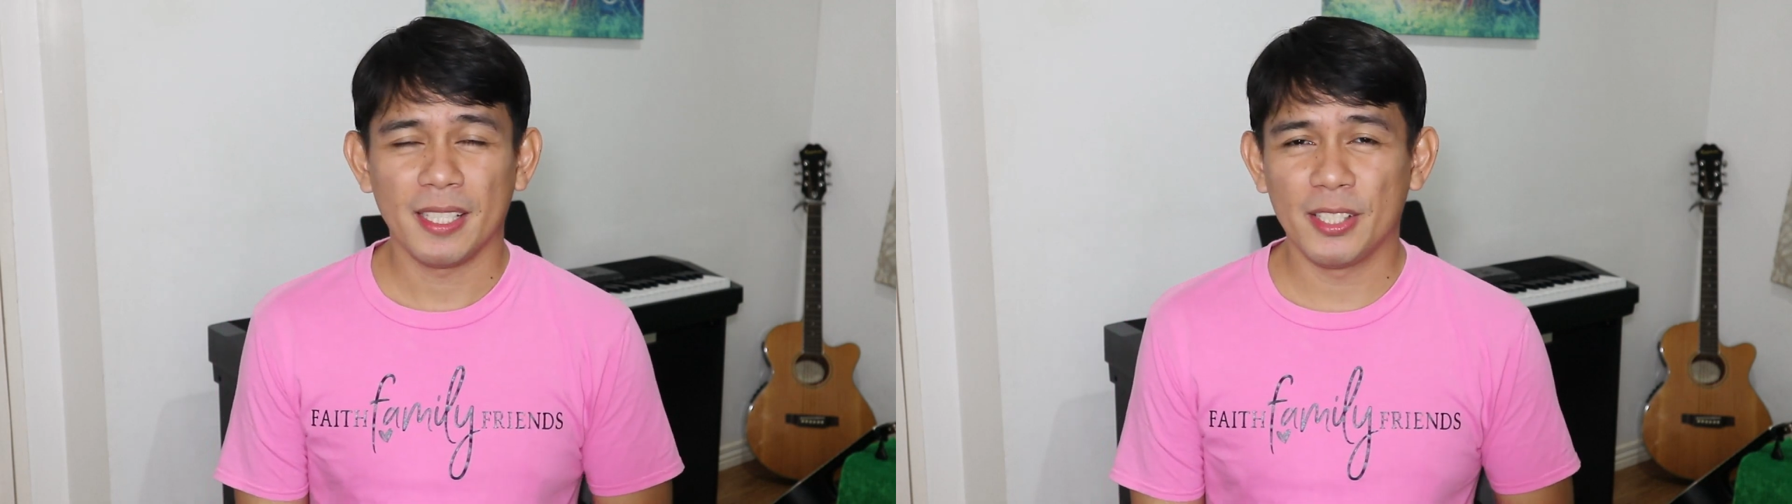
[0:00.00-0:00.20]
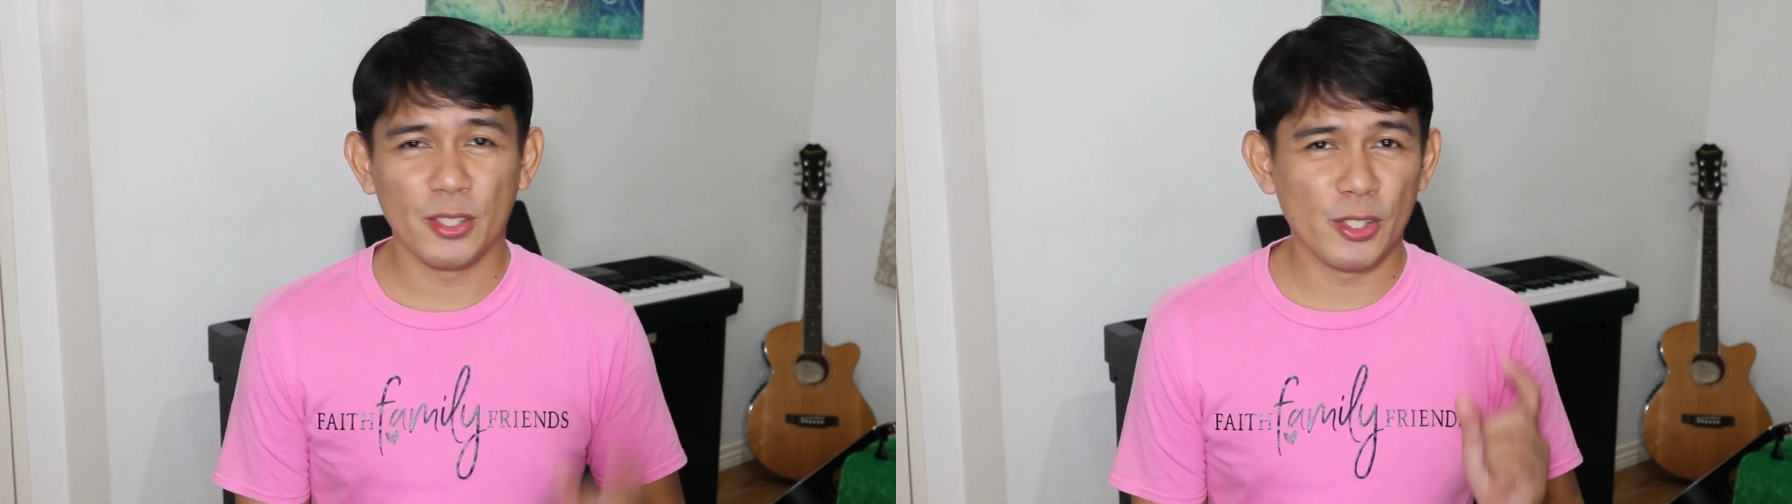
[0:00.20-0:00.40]

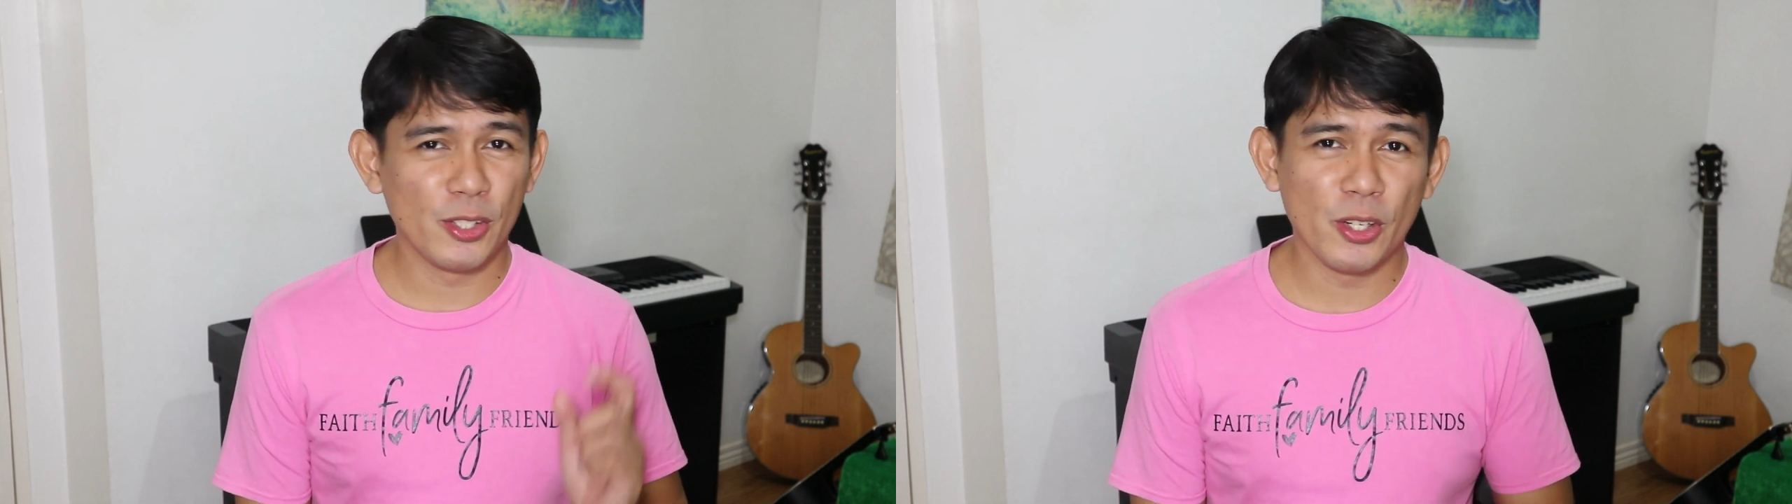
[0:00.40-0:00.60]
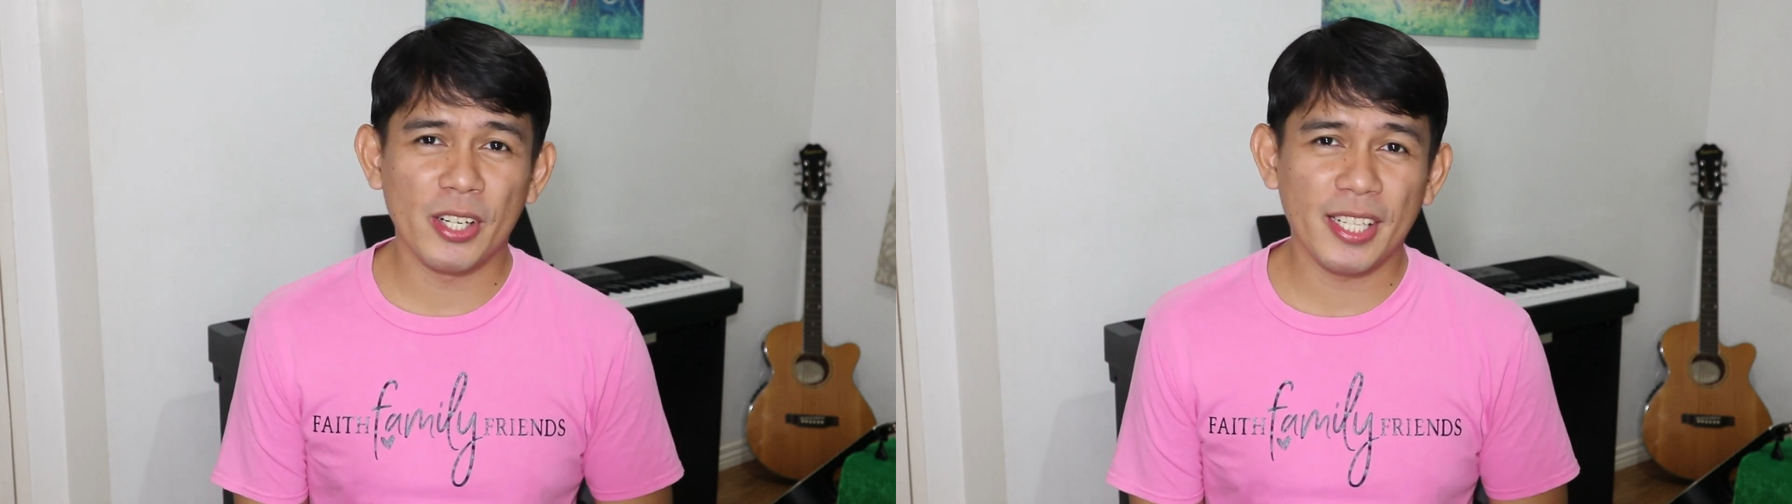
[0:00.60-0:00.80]
in your
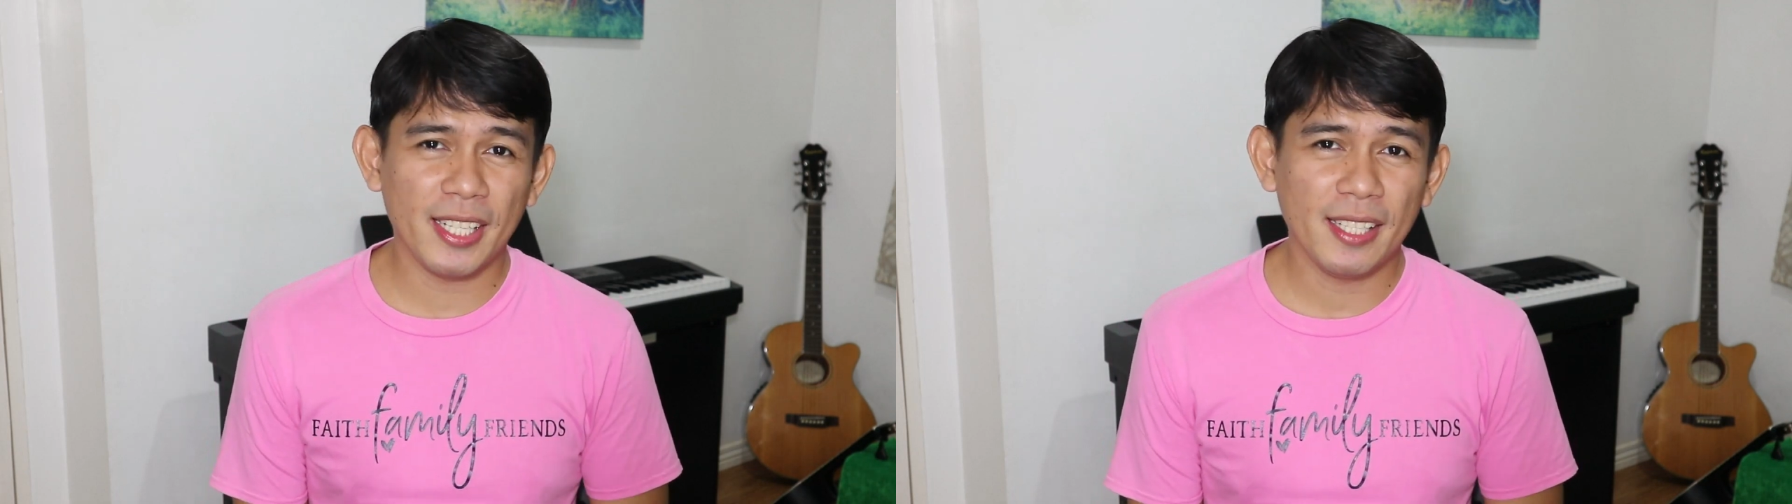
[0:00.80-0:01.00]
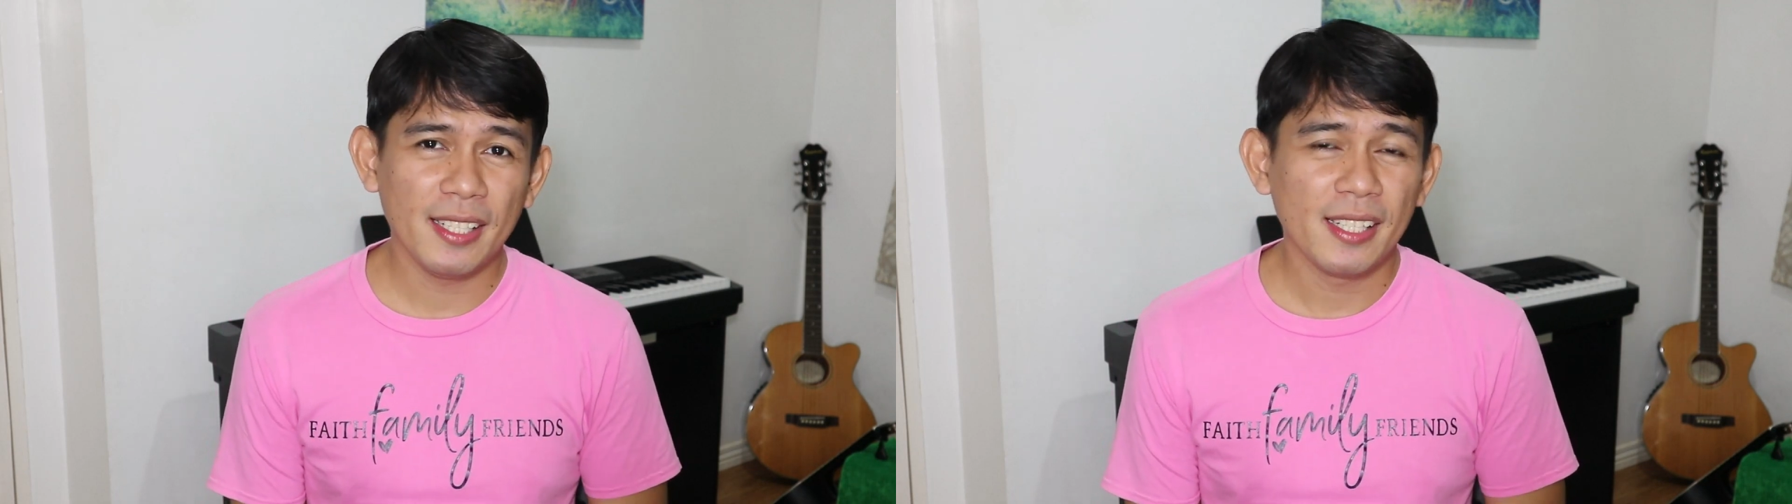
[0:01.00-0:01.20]

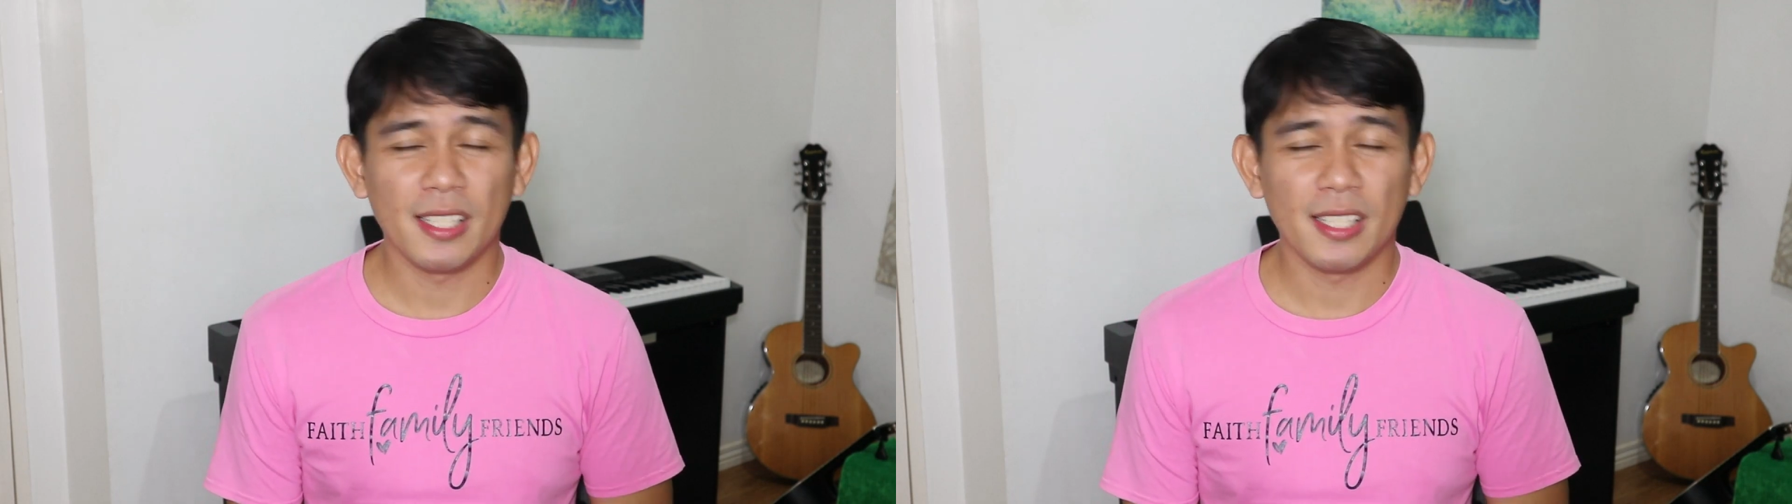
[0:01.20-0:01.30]
journey